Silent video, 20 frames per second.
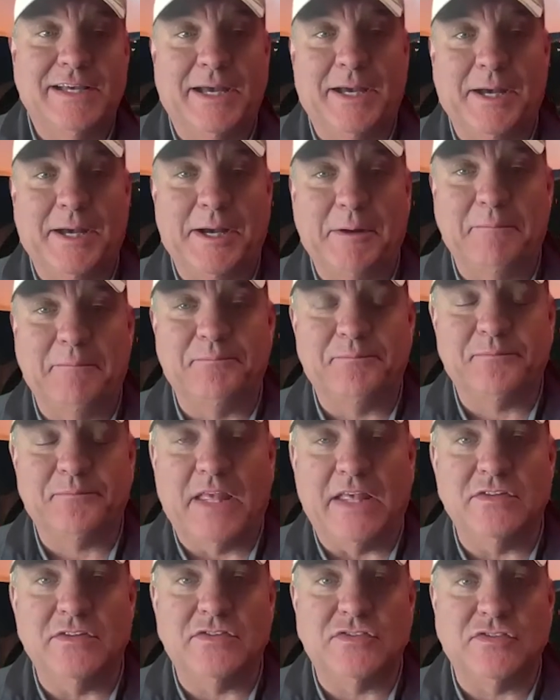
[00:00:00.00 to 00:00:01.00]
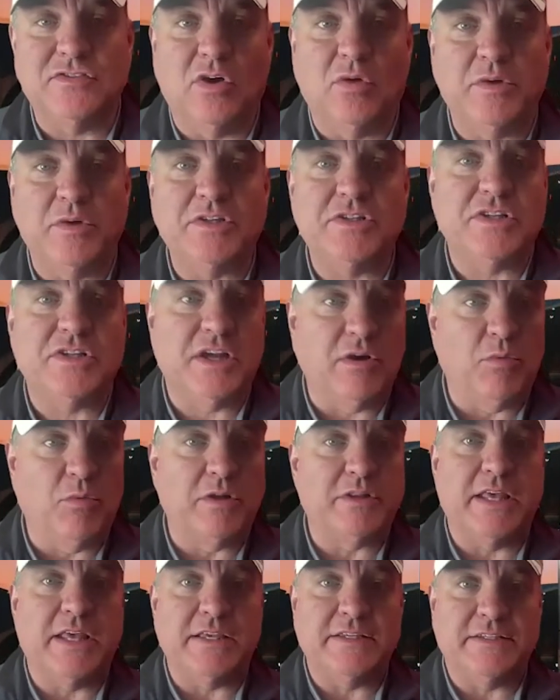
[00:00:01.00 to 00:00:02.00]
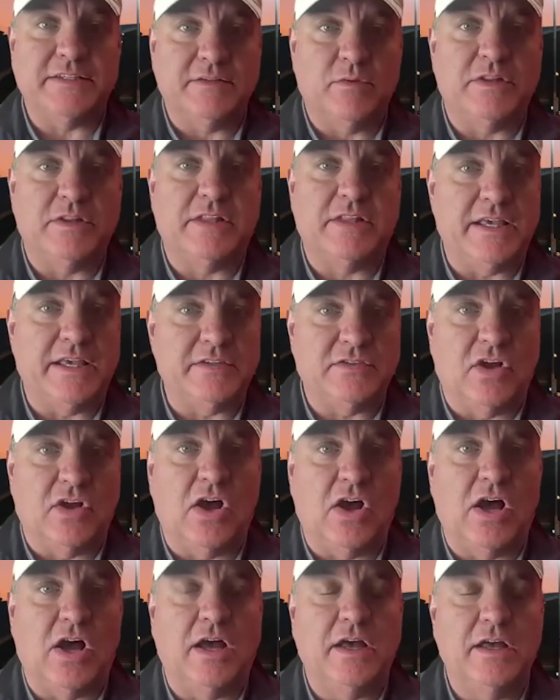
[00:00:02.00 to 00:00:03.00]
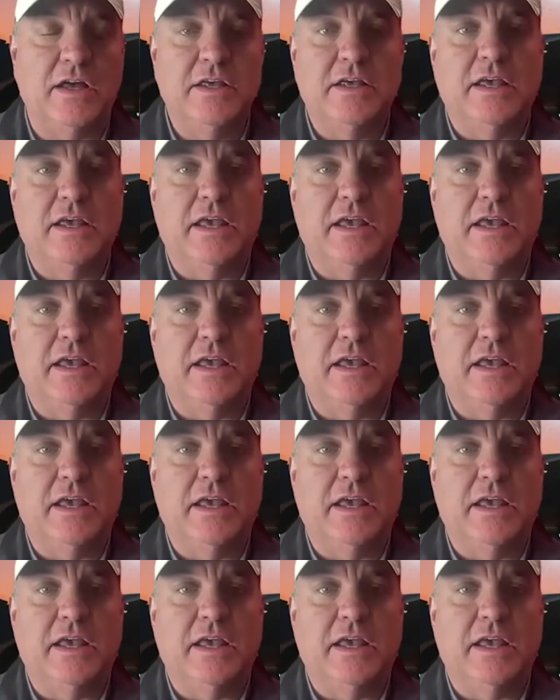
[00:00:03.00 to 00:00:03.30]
And so we share what they saw,